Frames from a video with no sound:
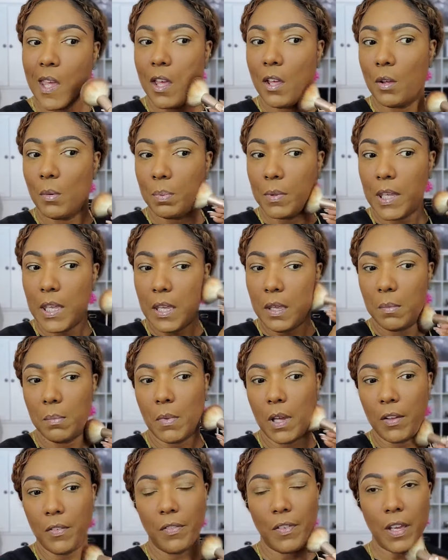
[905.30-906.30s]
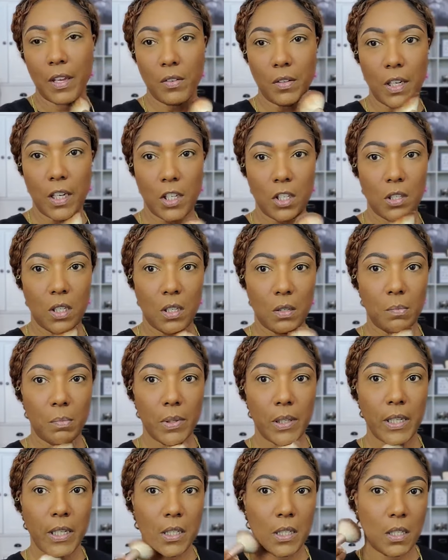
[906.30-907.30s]
help keep my foundation in
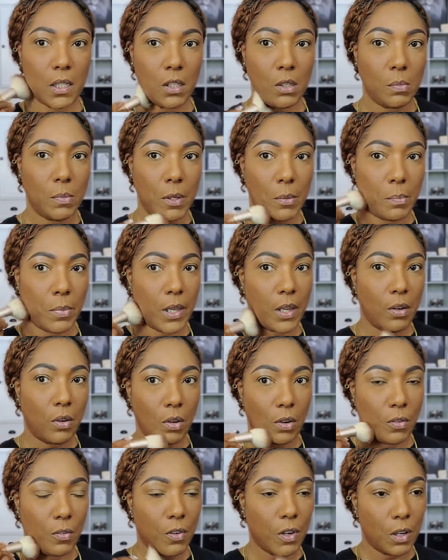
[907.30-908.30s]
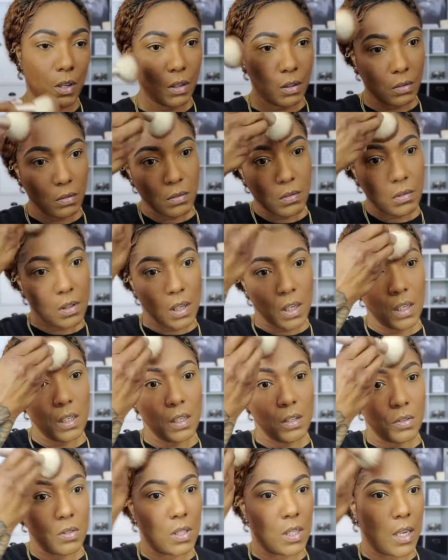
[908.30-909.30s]
place a little bit better over in
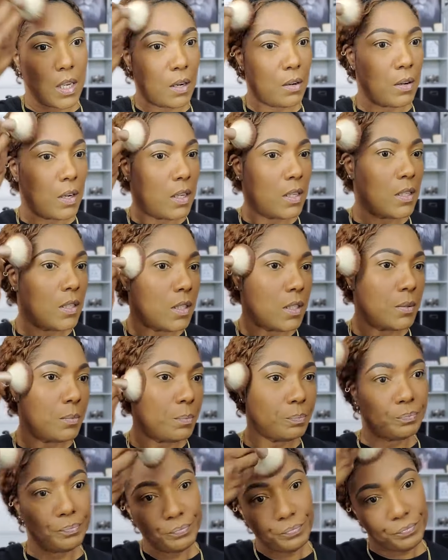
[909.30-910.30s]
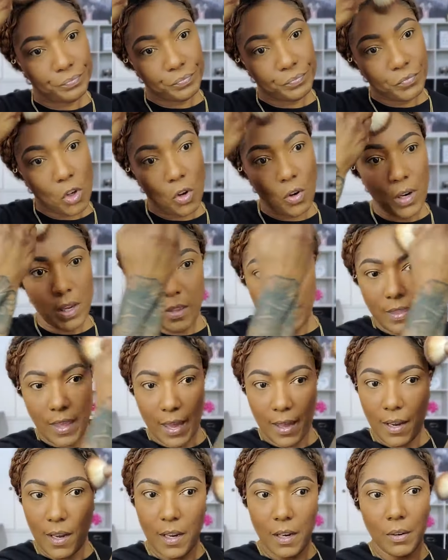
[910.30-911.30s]
those areas or in
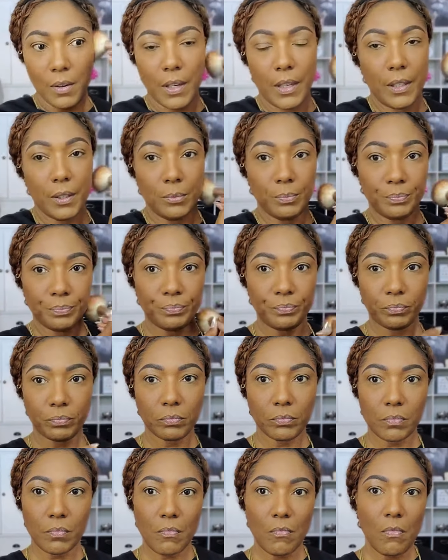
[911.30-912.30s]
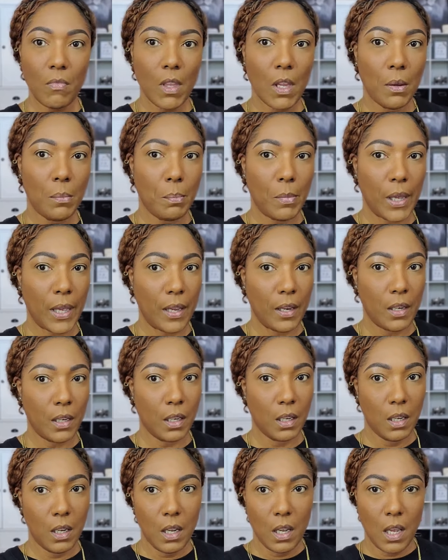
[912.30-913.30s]
that area. But
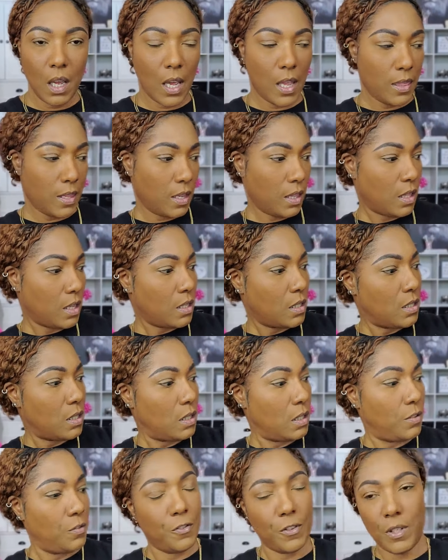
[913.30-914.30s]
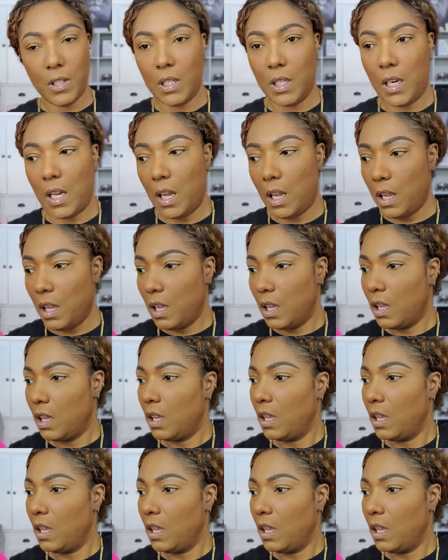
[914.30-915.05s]
I think that's enough for today.